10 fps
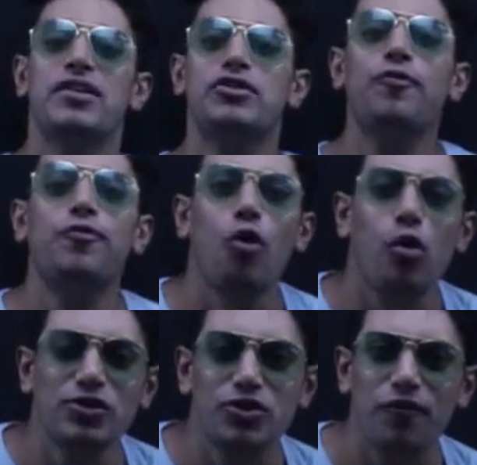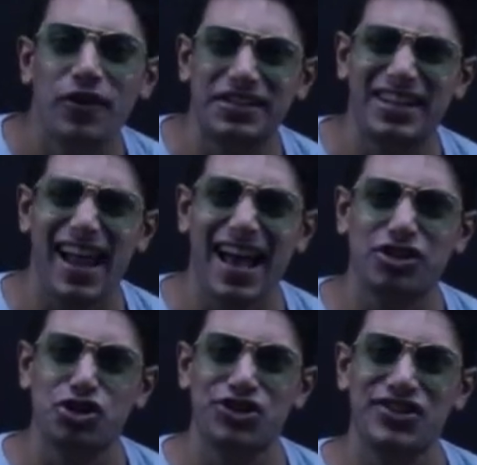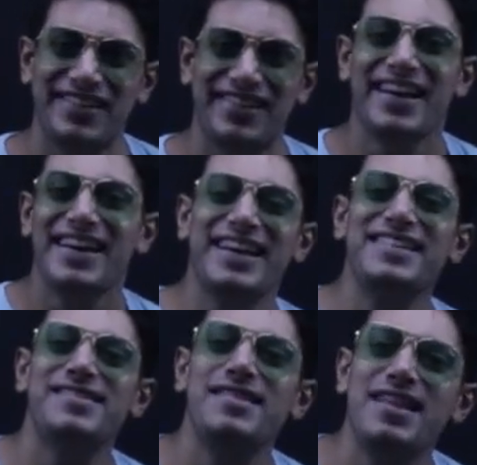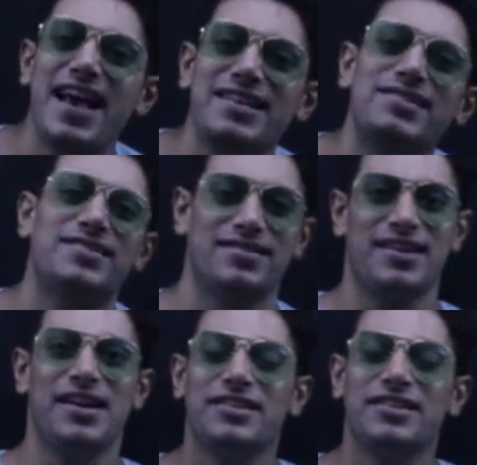The force of attraction is less.